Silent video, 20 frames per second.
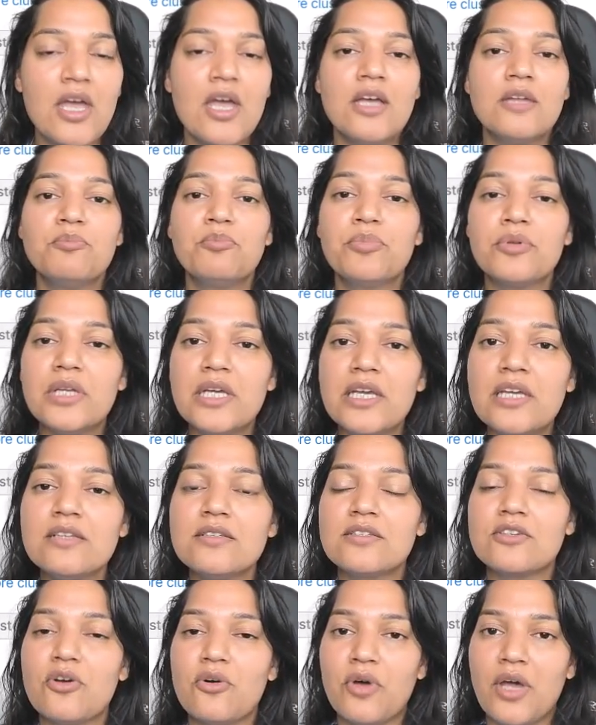
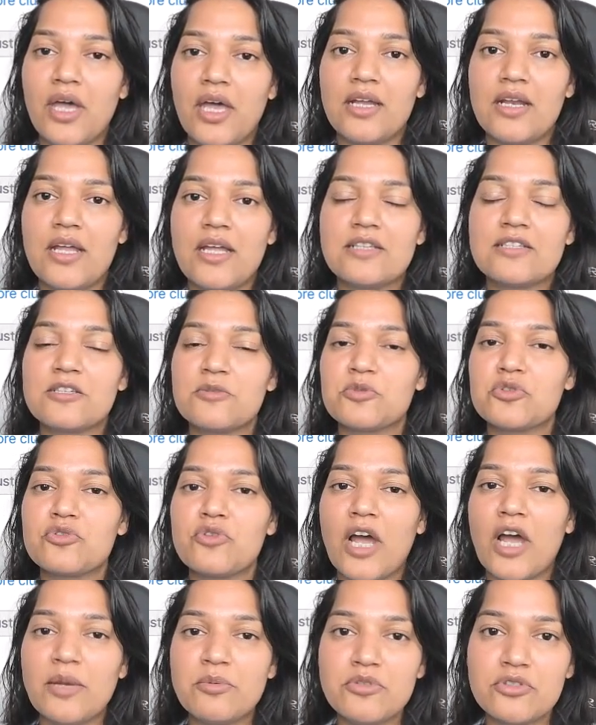please go ahead and
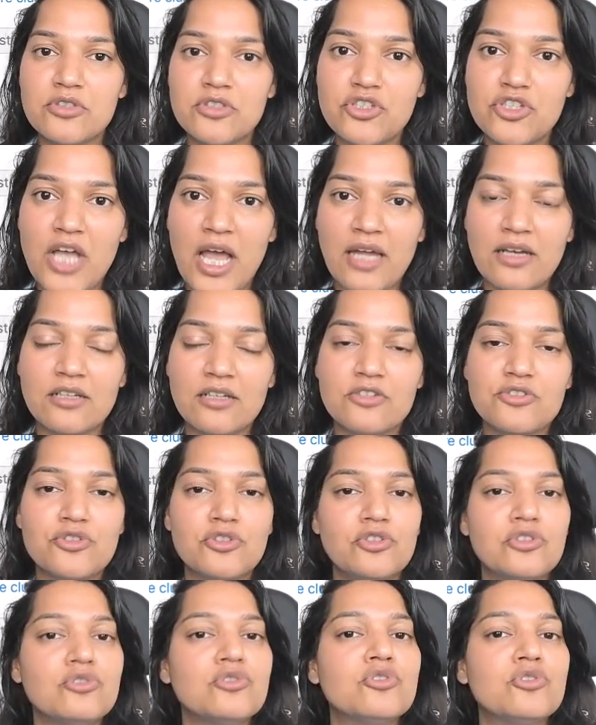subscribe to the channel so
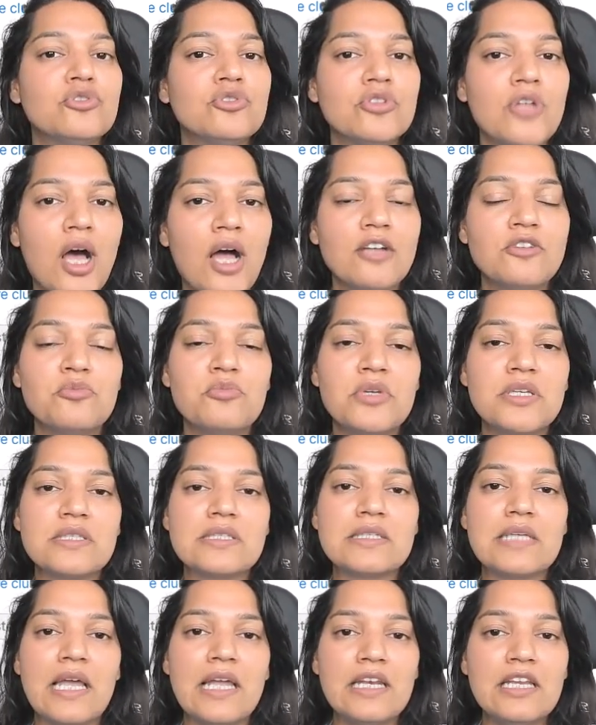you do not
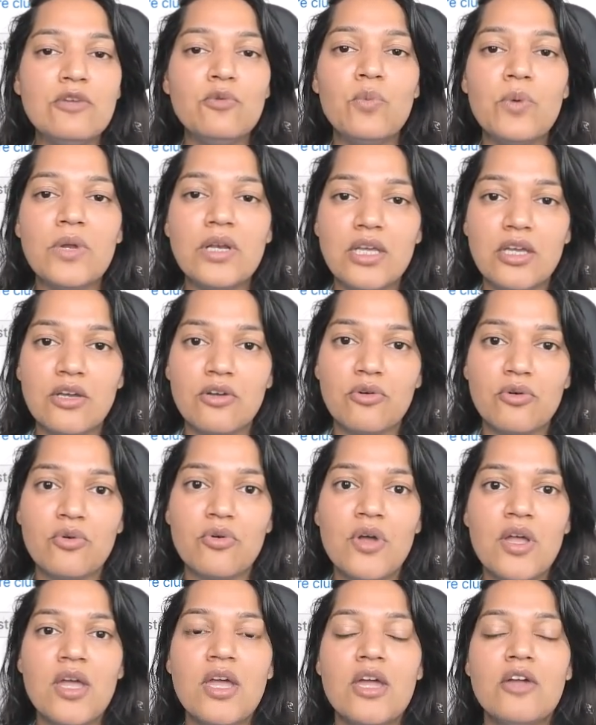miss any video
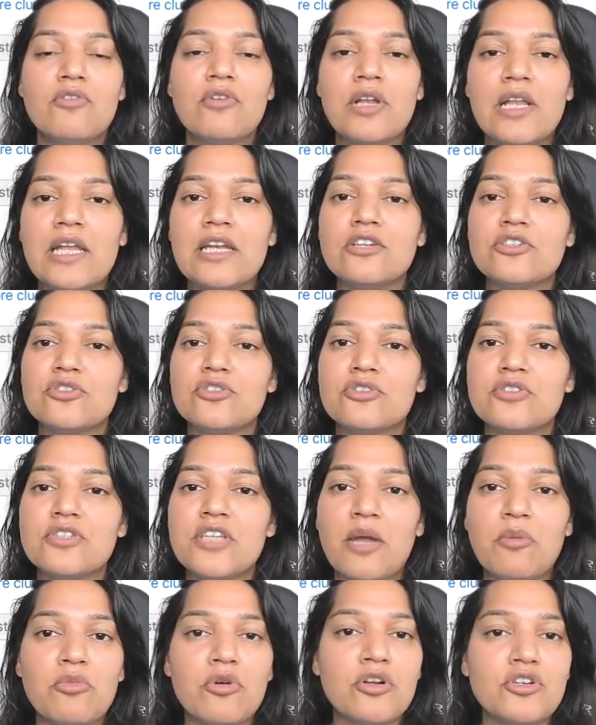related to
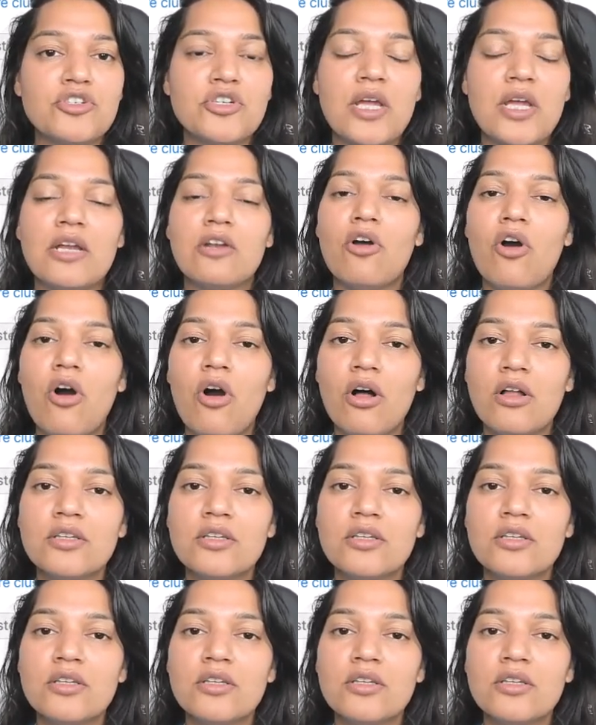SEMRush and all the